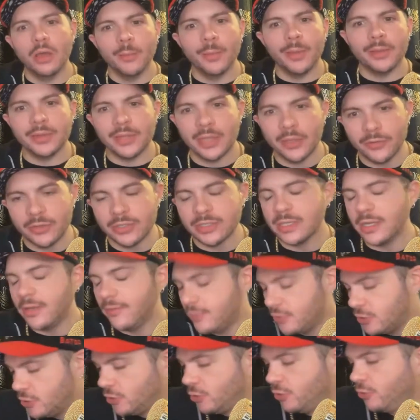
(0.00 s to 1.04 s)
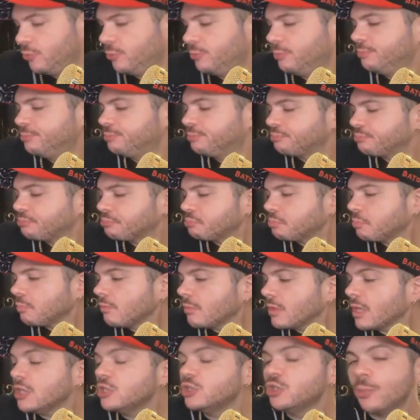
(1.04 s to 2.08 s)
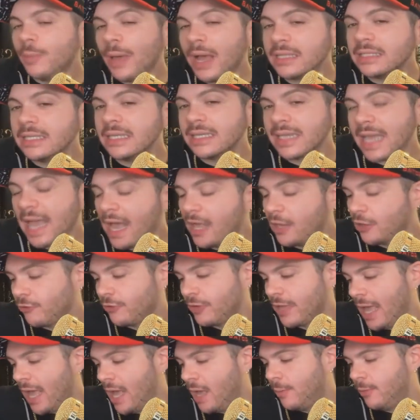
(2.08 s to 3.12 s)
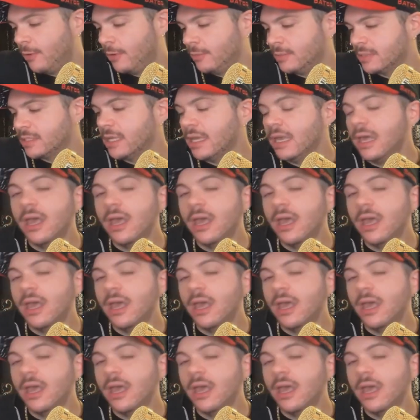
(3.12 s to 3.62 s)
about the other stuff soon. So back to gallery albums.